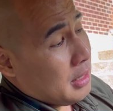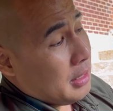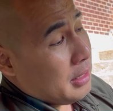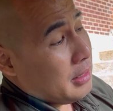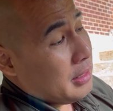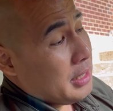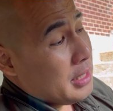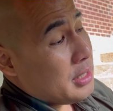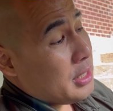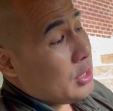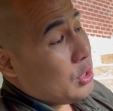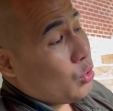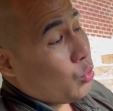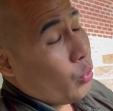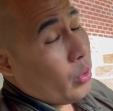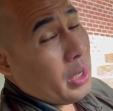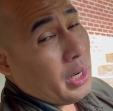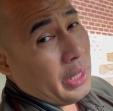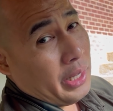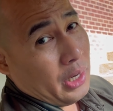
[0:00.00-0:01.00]
this is
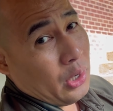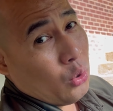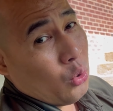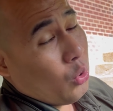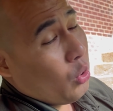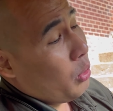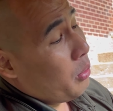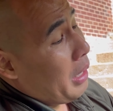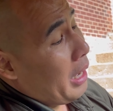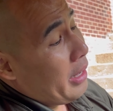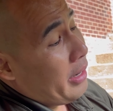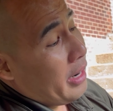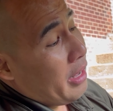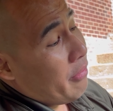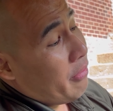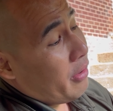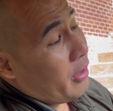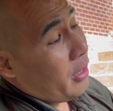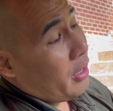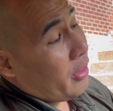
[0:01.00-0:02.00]
really cool I
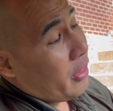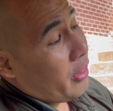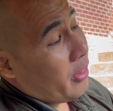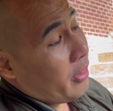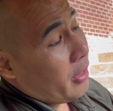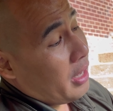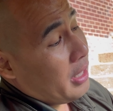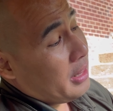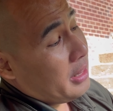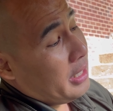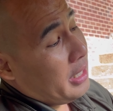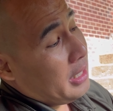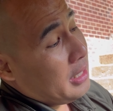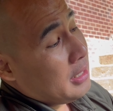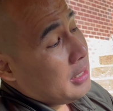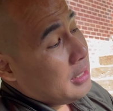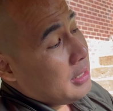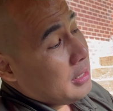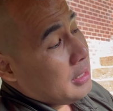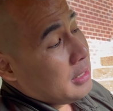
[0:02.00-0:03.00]
never thought that
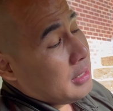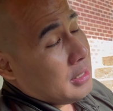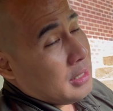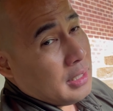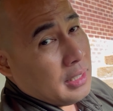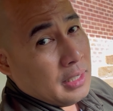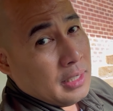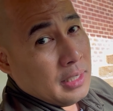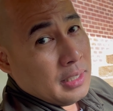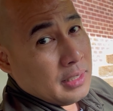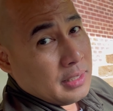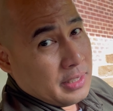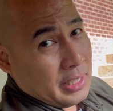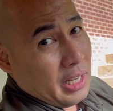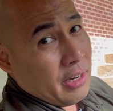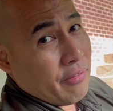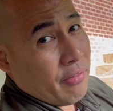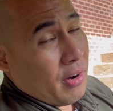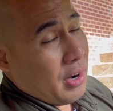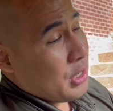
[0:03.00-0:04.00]
uh,
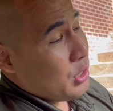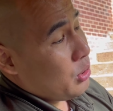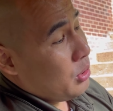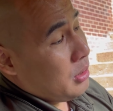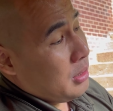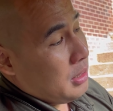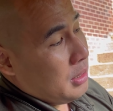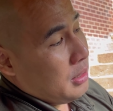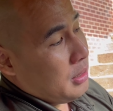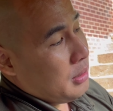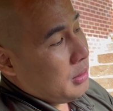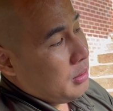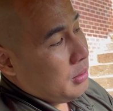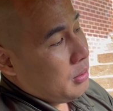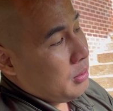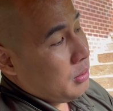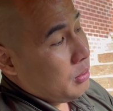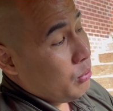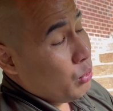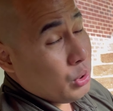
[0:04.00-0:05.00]
Zenfox uh,
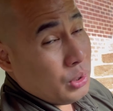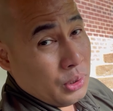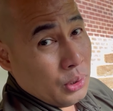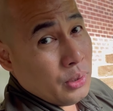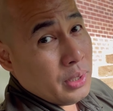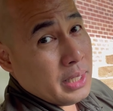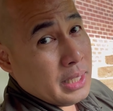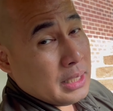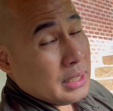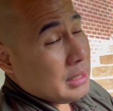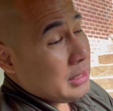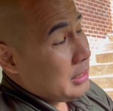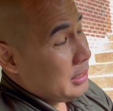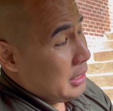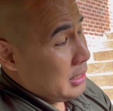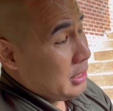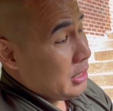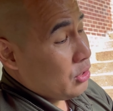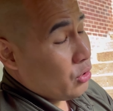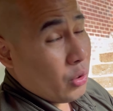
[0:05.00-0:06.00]
would do this
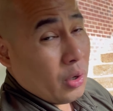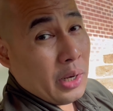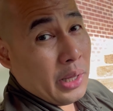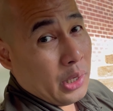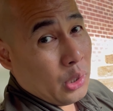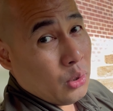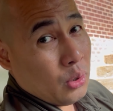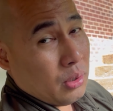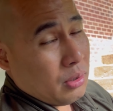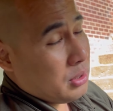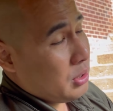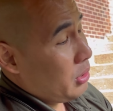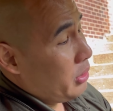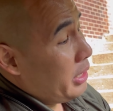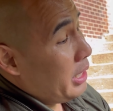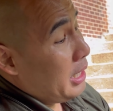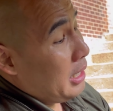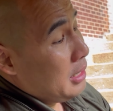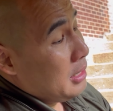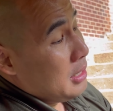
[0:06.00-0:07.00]
this is really cool so
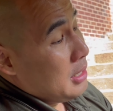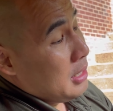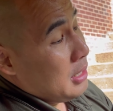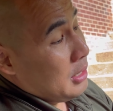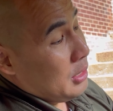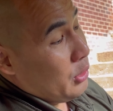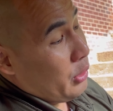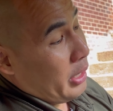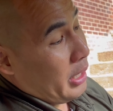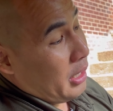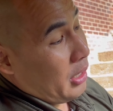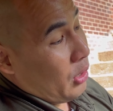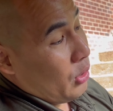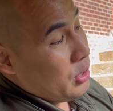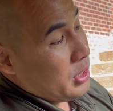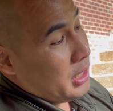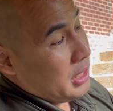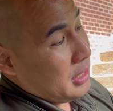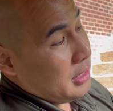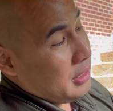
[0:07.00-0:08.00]
yeah you can
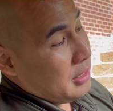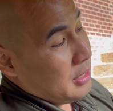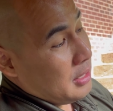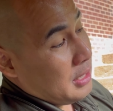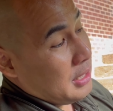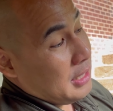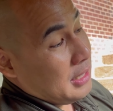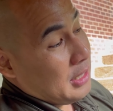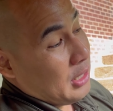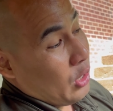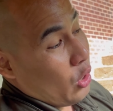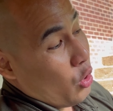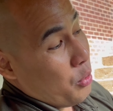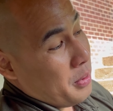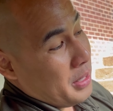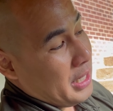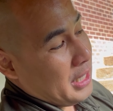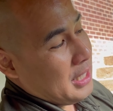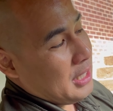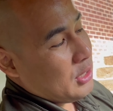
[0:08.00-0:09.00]
close it
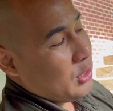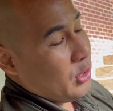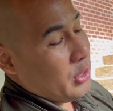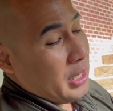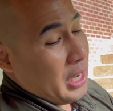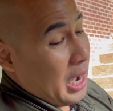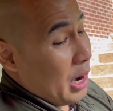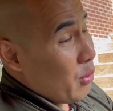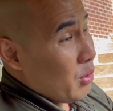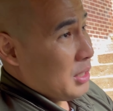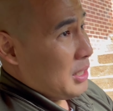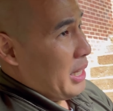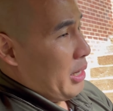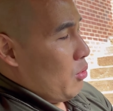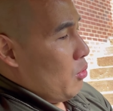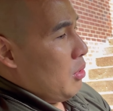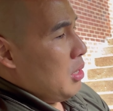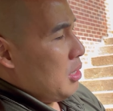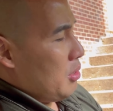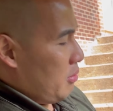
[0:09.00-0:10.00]
open it so yeah I was like
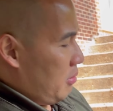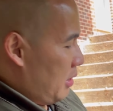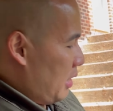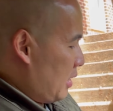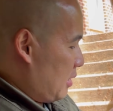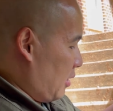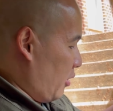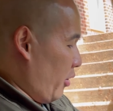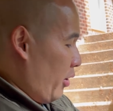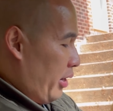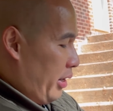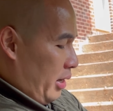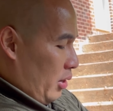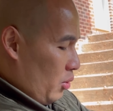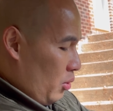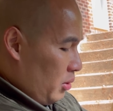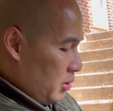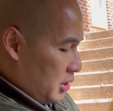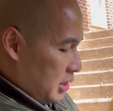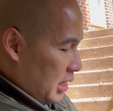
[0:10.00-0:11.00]
whoa that's really
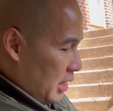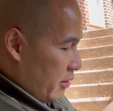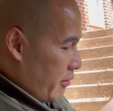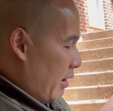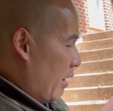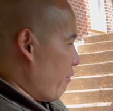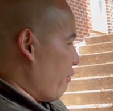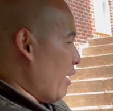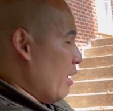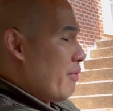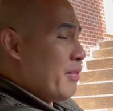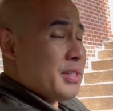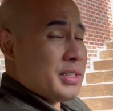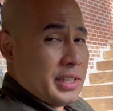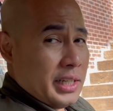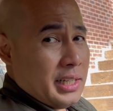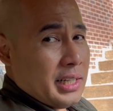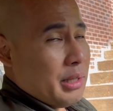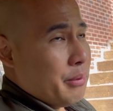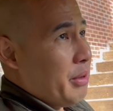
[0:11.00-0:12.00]
cool stuff I've never
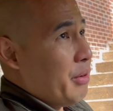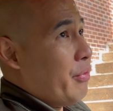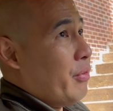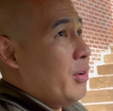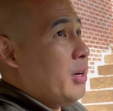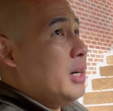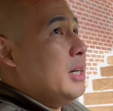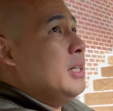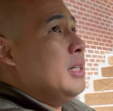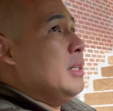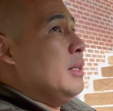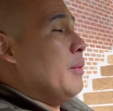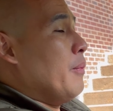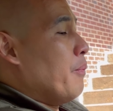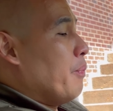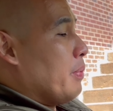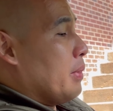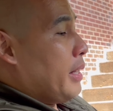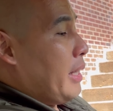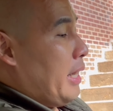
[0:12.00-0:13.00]
seen that before
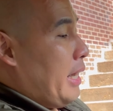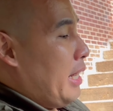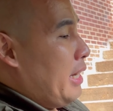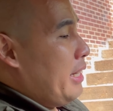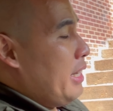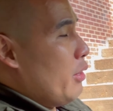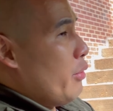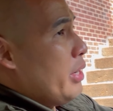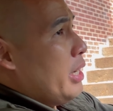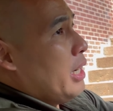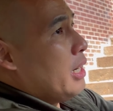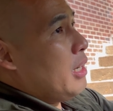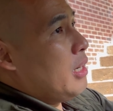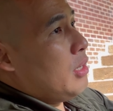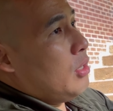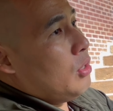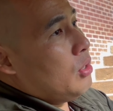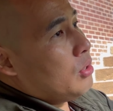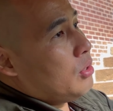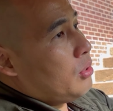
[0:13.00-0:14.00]
and yeah we're gonna
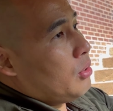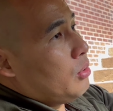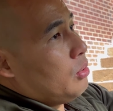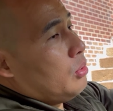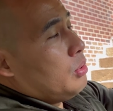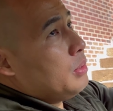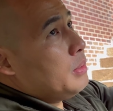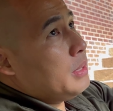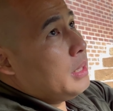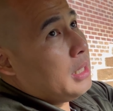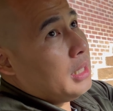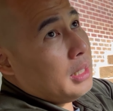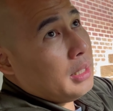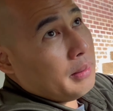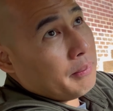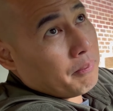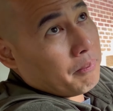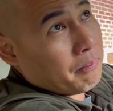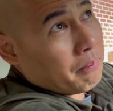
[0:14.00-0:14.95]
go through uh,